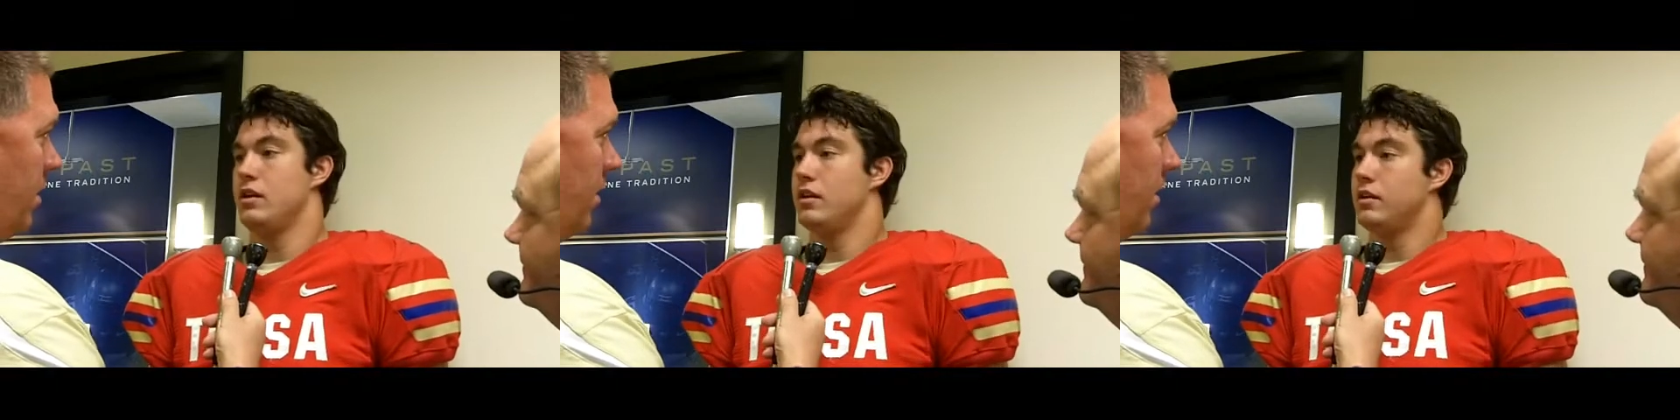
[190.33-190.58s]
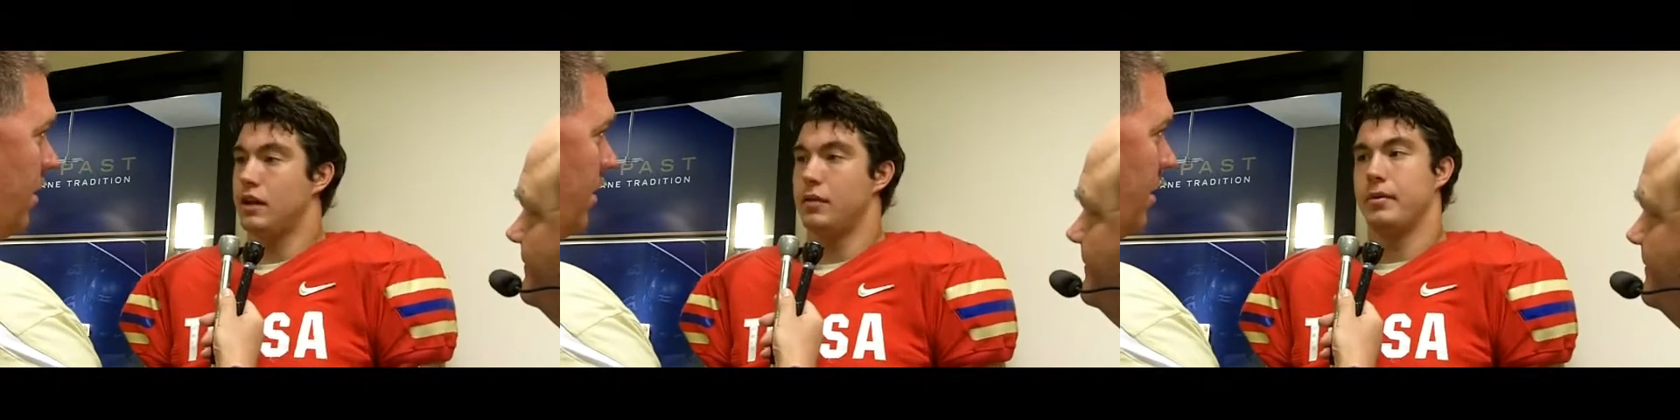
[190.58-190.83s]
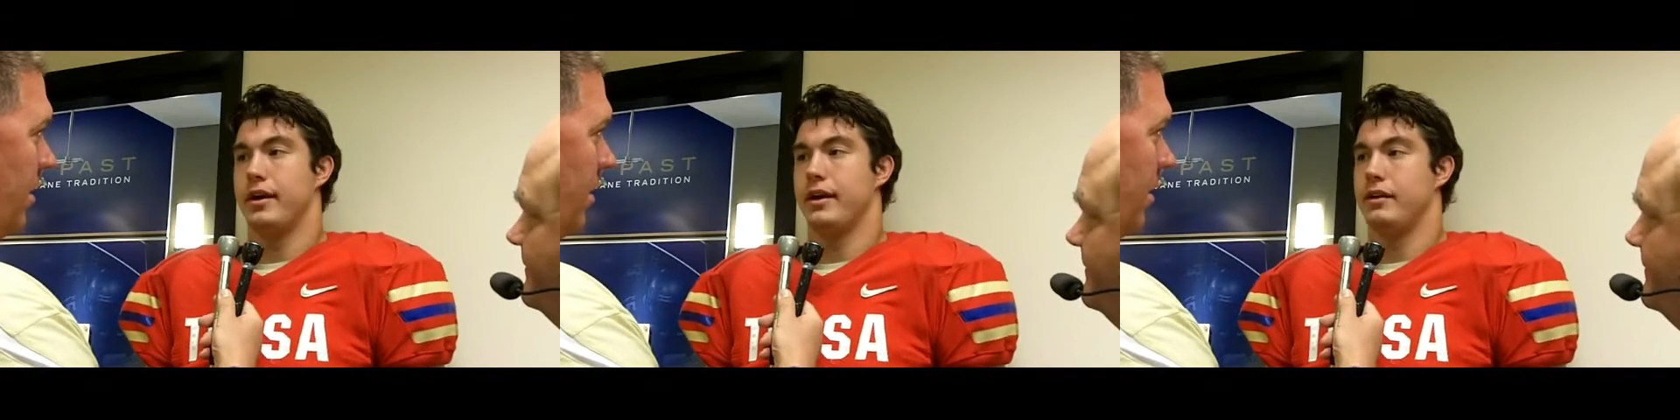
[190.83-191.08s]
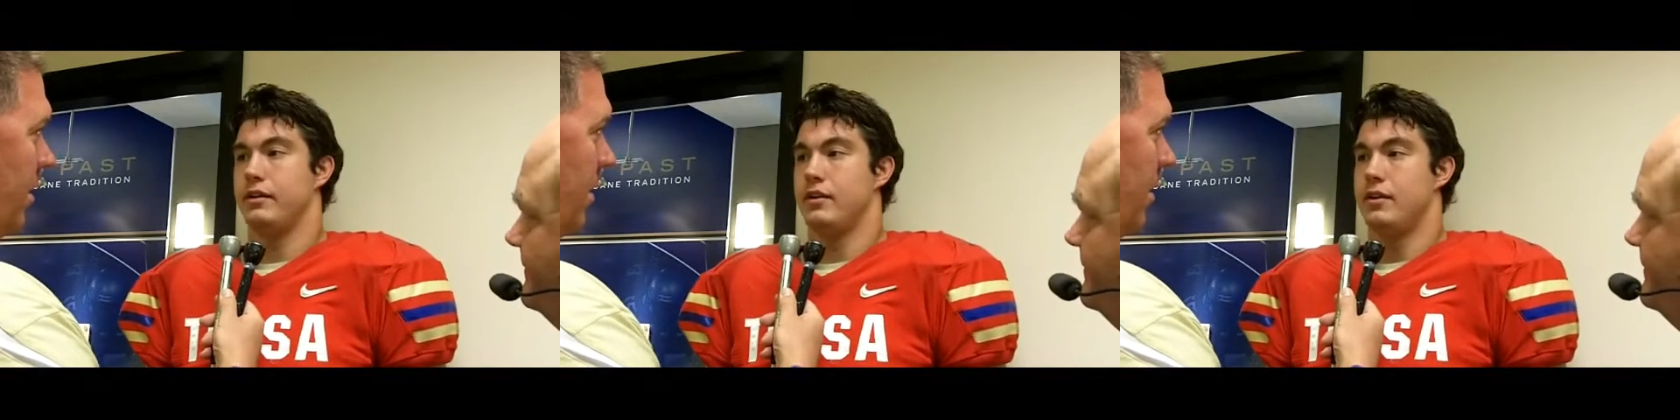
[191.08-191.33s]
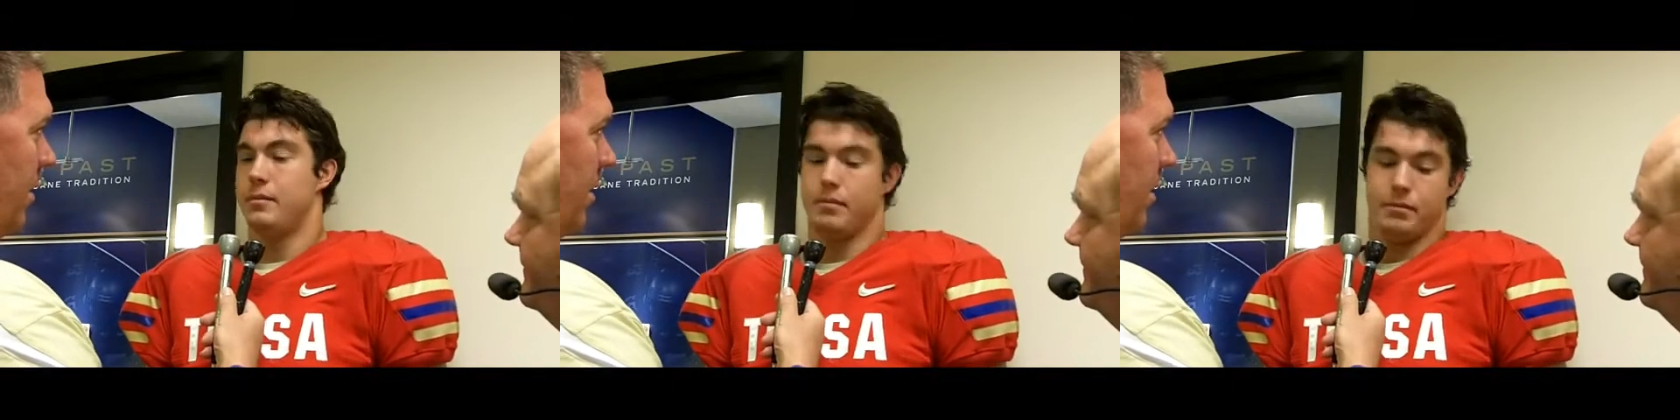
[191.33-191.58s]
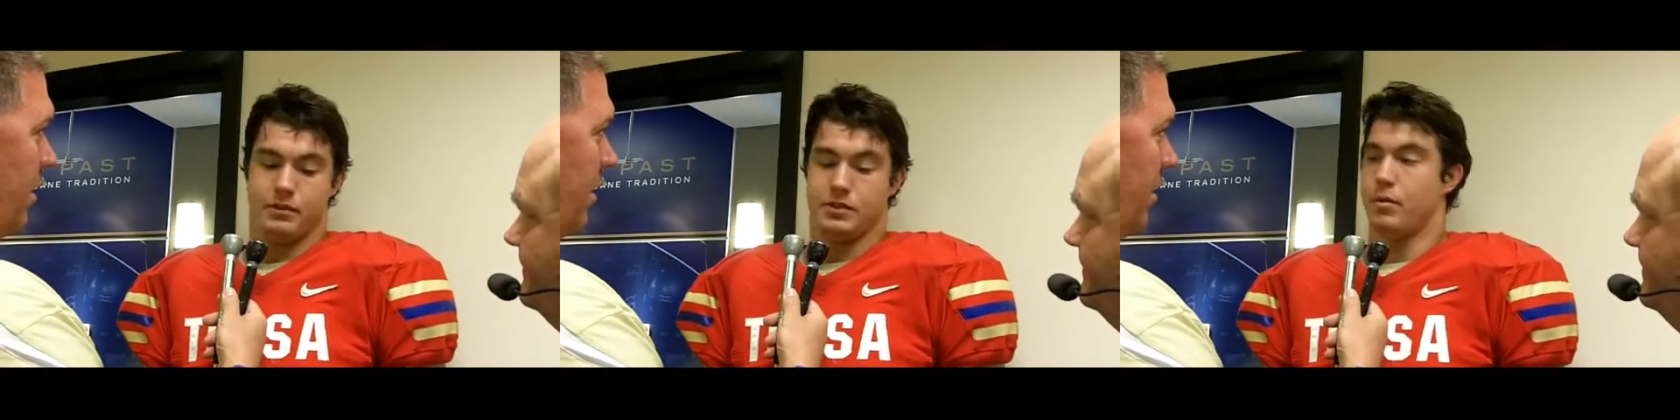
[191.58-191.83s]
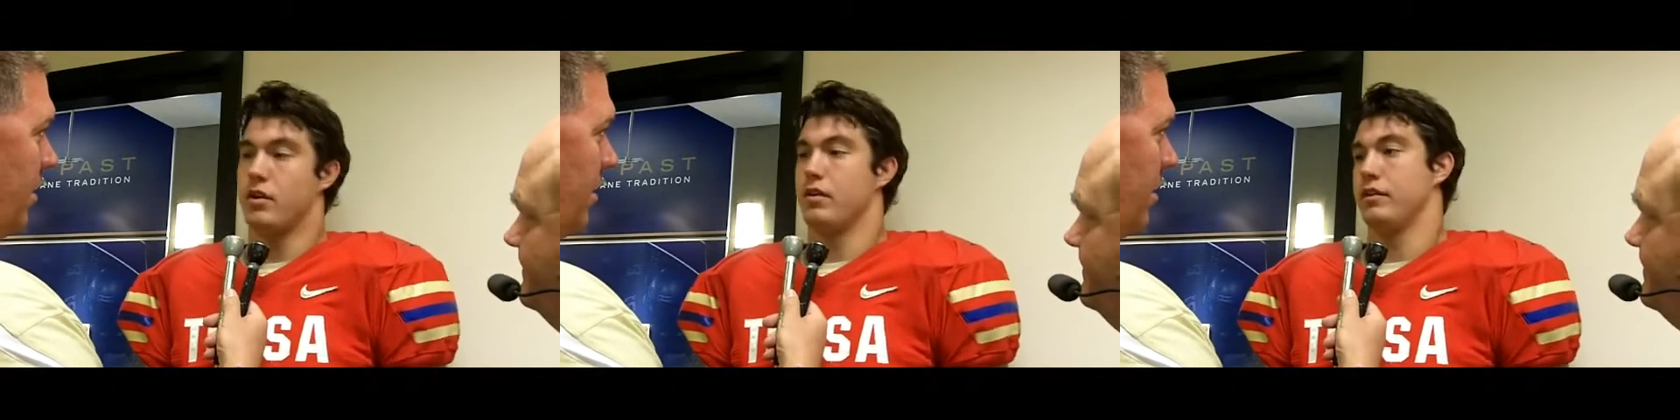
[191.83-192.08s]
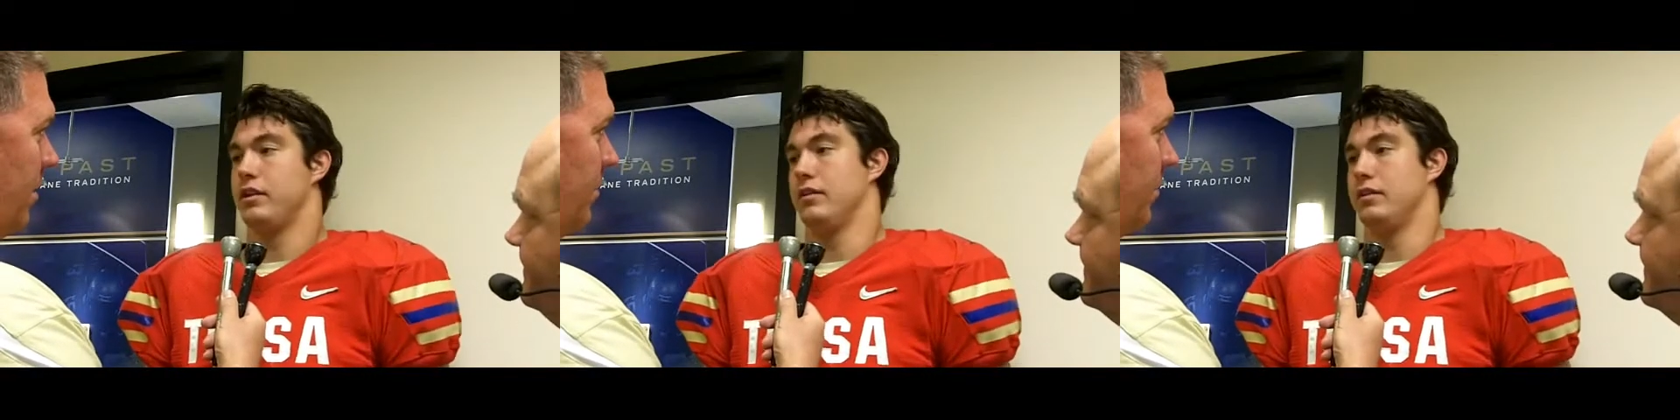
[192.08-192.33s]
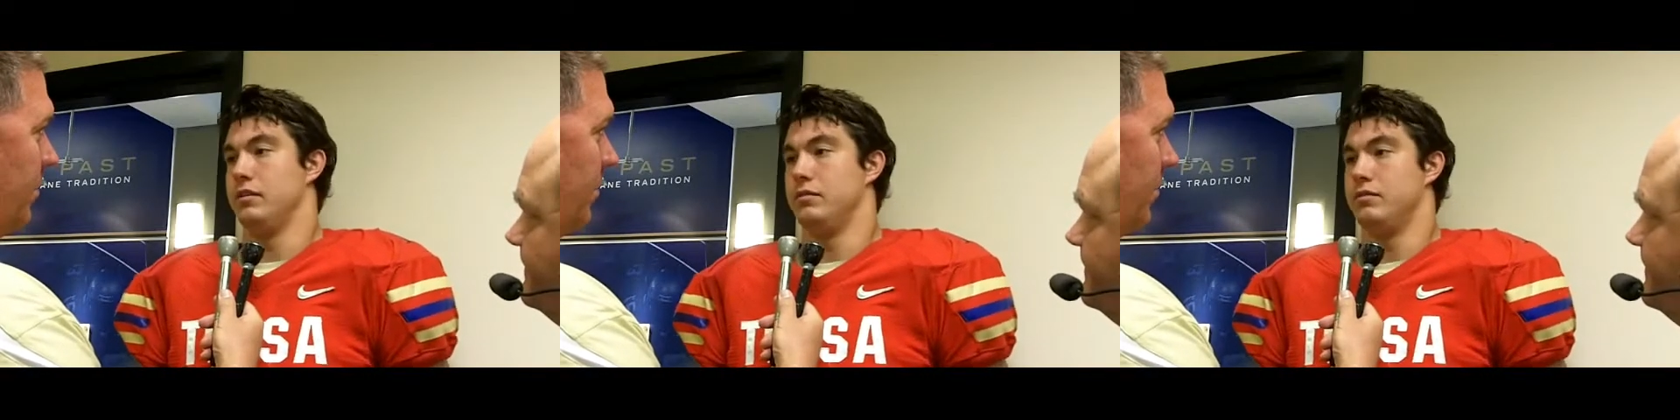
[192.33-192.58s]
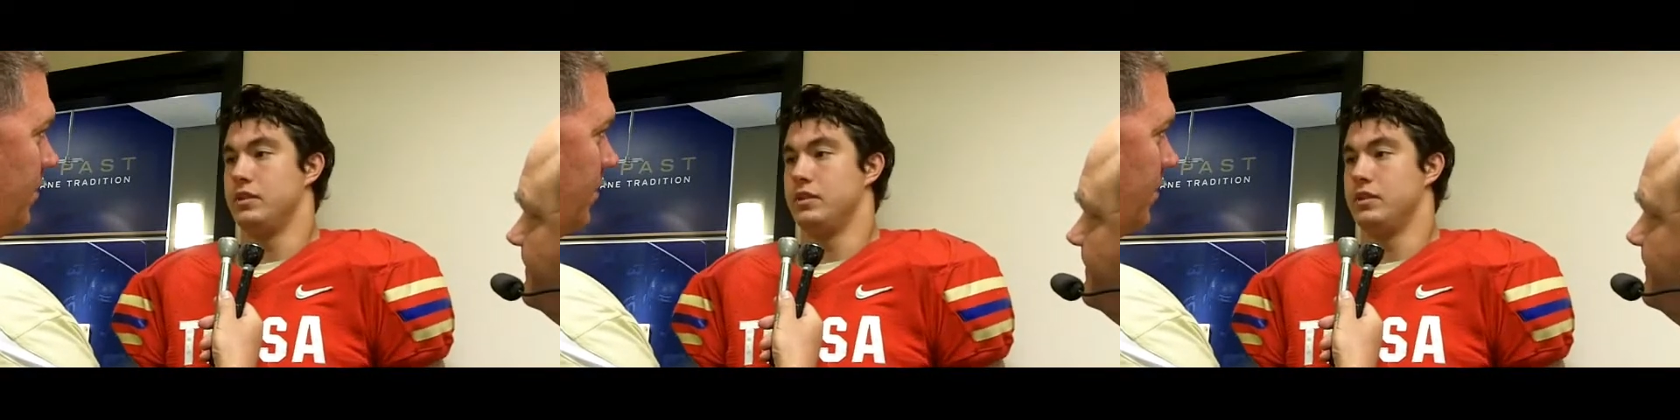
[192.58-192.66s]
celebrate, and tomorrow is Houston.